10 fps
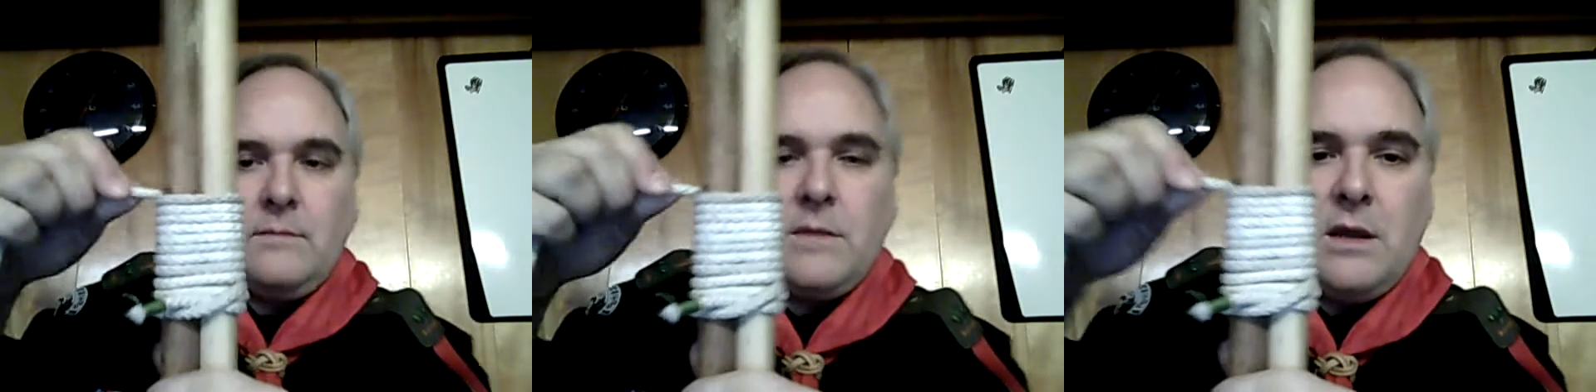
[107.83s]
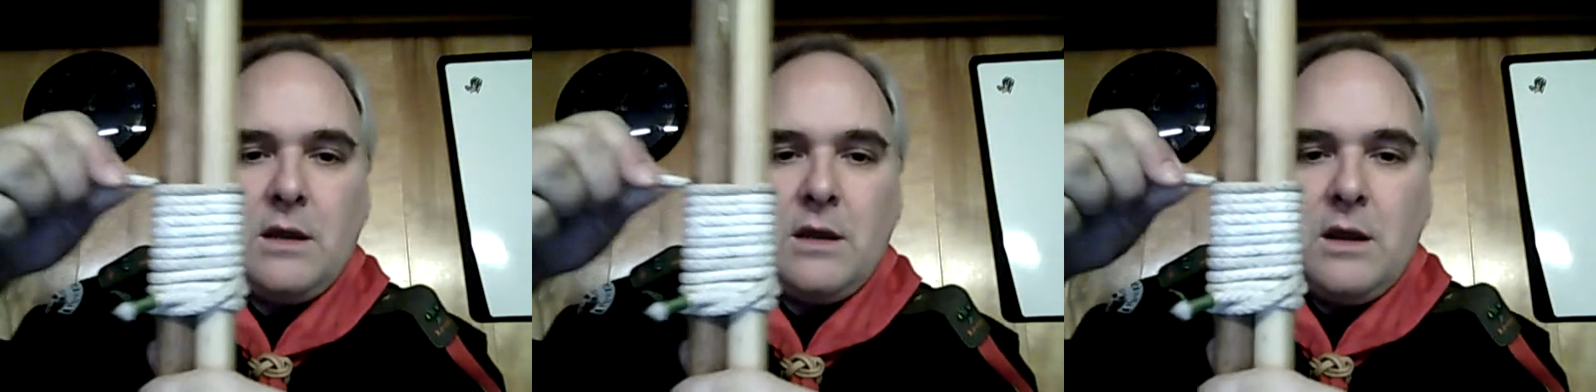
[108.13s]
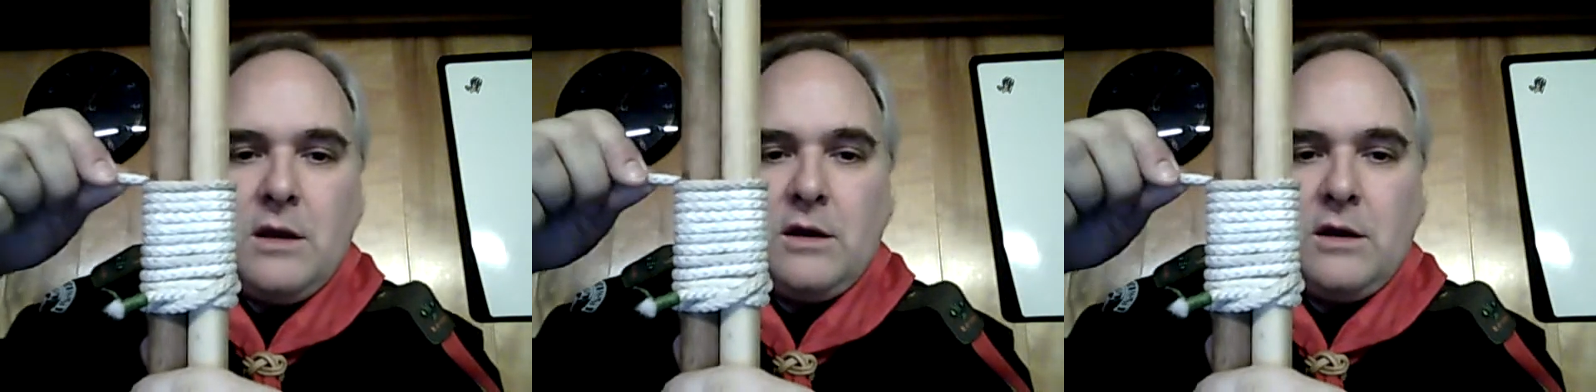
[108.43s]
you're
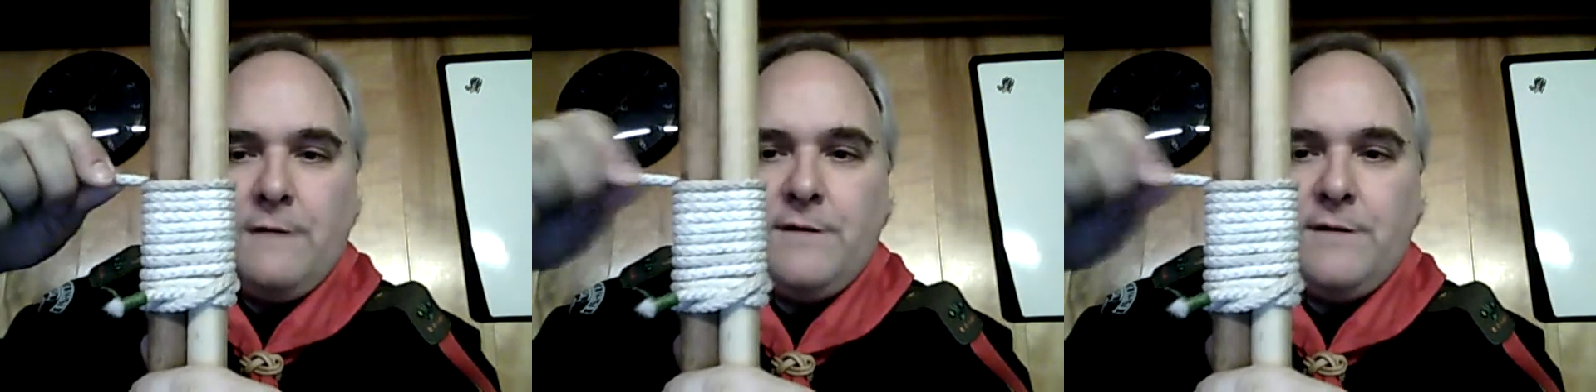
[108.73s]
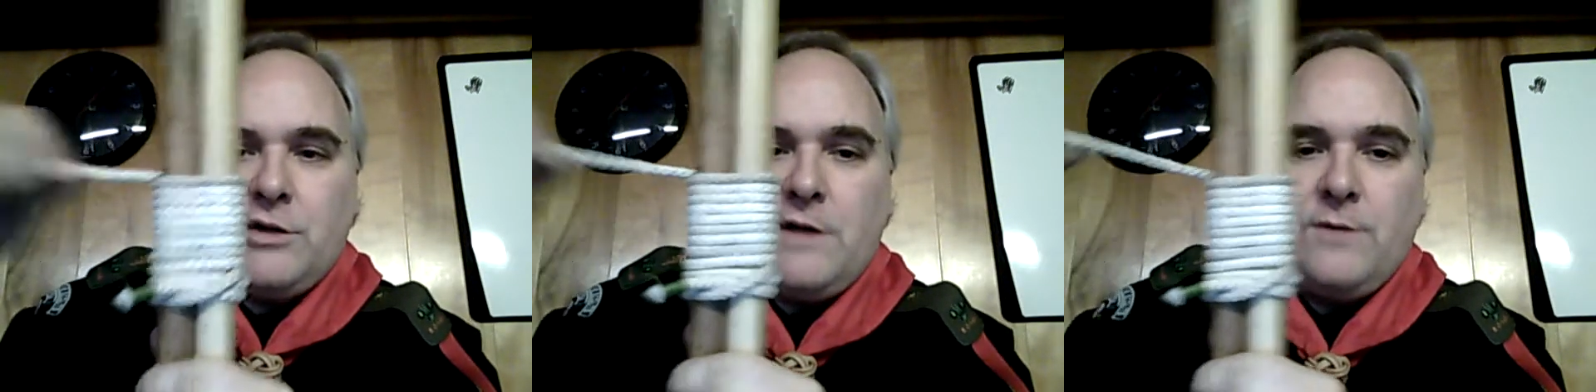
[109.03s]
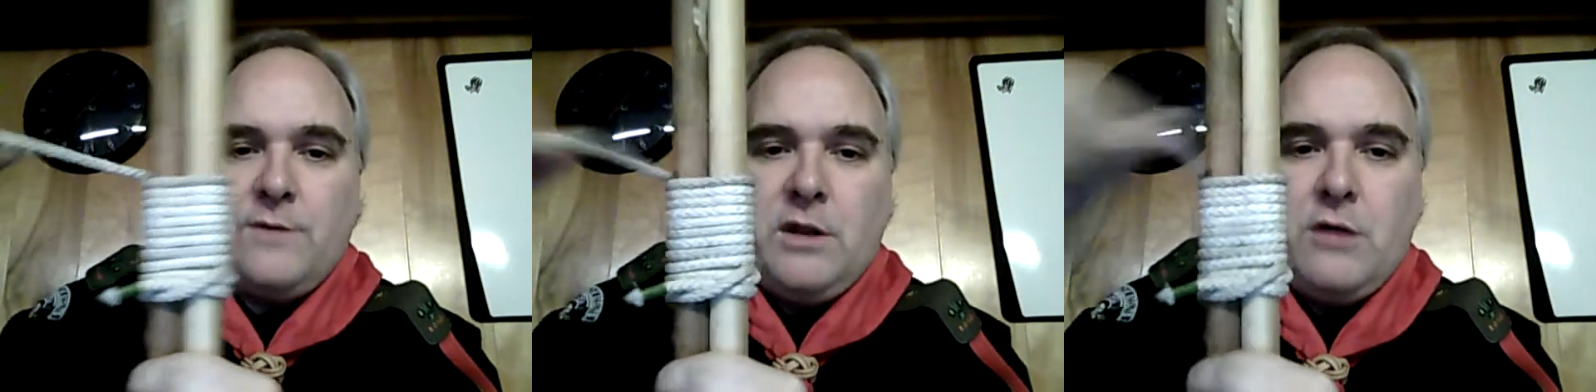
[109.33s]
going to finish off
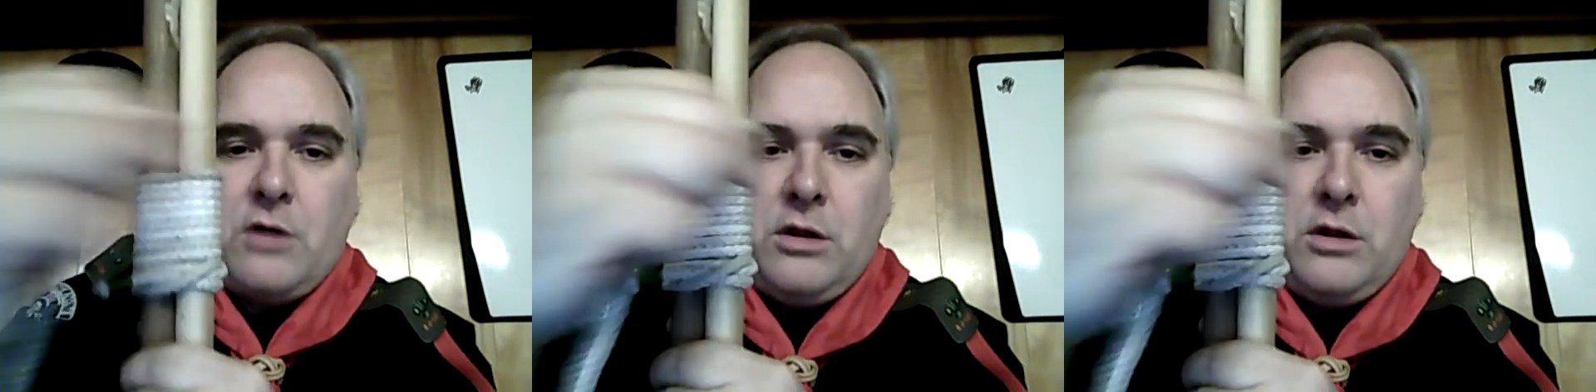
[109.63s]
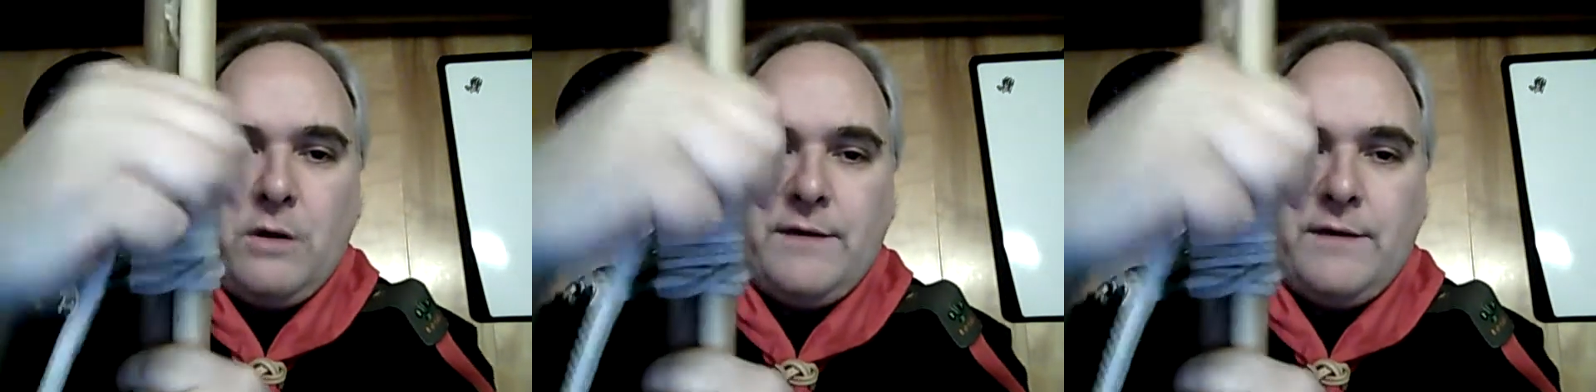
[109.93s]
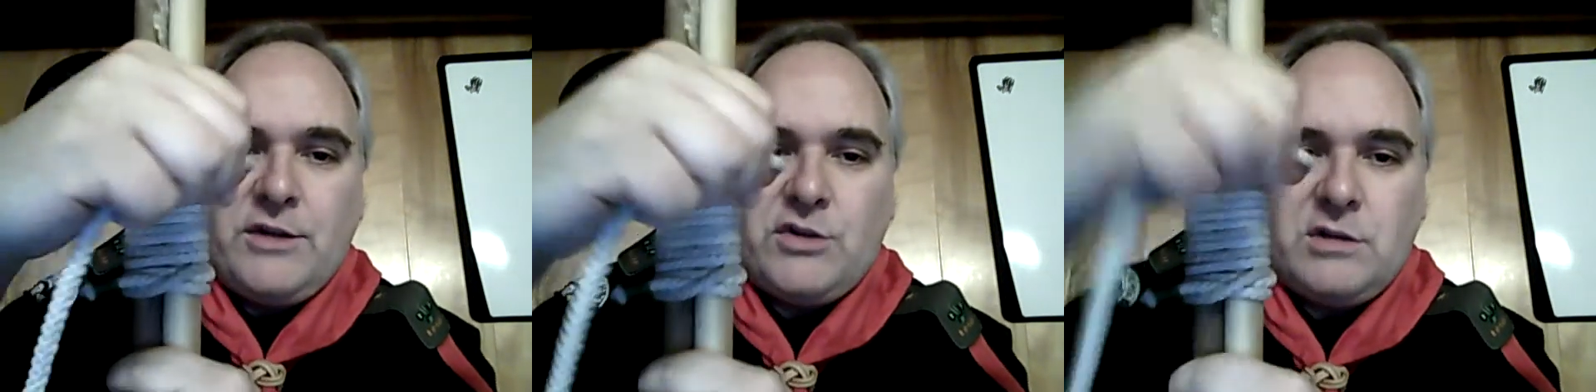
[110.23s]
with another clove
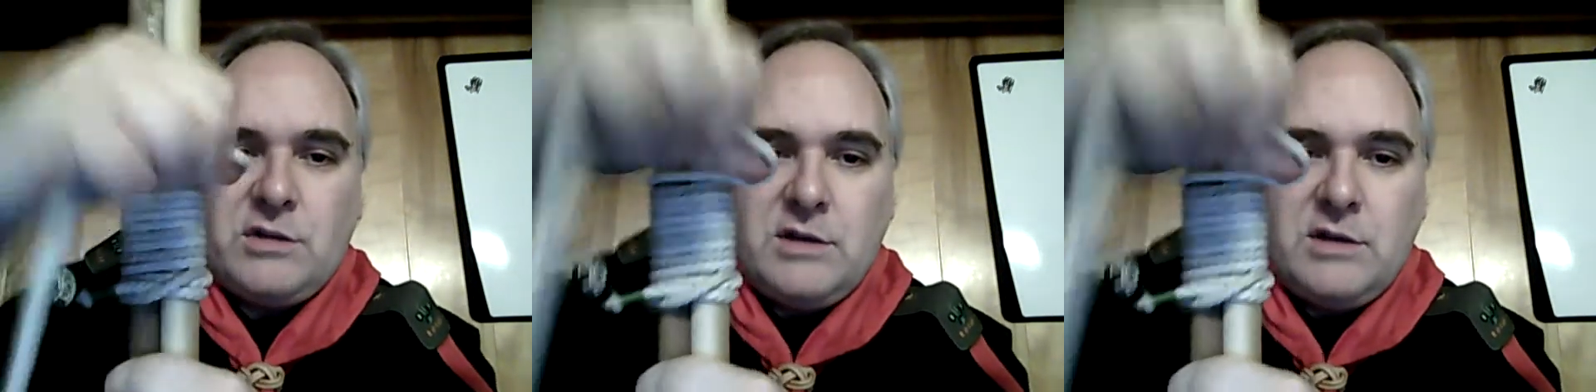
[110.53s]
hitch